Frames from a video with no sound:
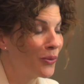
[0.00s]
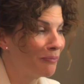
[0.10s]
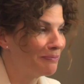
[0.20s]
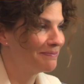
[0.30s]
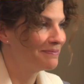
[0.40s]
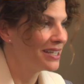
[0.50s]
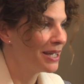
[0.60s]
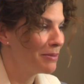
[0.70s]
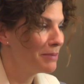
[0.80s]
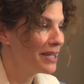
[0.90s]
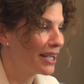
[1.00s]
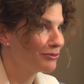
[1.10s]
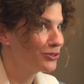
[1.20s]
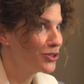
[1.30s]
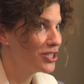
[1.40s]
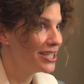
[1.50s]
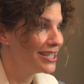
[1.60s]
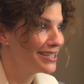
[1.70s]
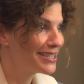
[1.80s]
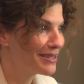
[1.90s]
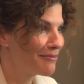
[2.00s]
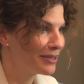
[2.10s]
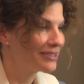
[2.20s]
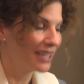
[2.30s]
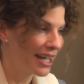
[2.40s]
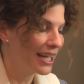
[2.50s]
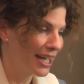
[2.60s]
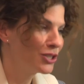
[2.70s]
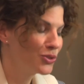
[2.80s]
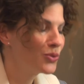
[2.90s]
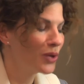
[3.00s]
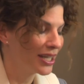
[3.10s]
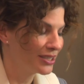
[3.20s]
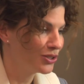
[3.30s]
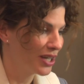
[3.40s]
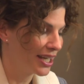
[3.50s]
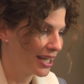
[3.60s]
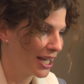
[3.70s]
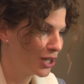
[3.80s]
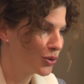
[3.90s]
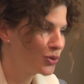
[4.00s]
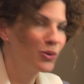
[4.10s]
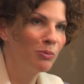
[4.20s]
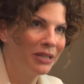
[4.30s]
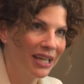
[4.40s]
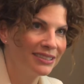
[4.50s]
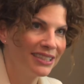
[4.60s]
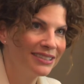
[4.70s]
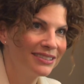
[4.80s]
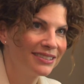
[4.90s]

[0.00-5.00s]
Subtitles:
No, maybe I have good genes, but I go to Pilates.